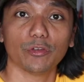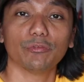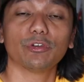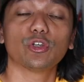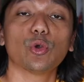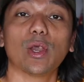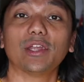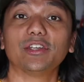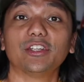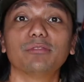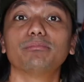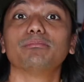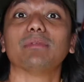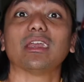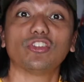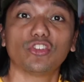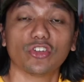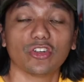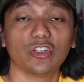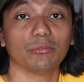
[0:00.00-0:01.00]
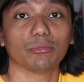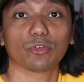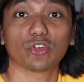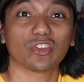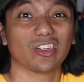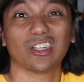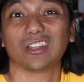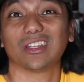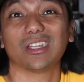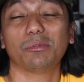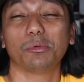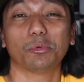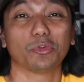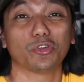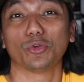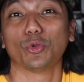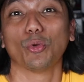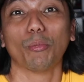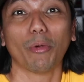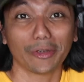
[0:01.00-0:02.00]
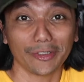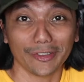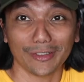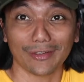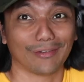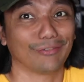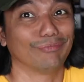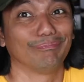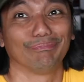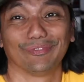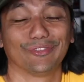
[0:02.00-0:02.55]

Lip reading: even though I didn't mention him, because at that time he was a nobody and I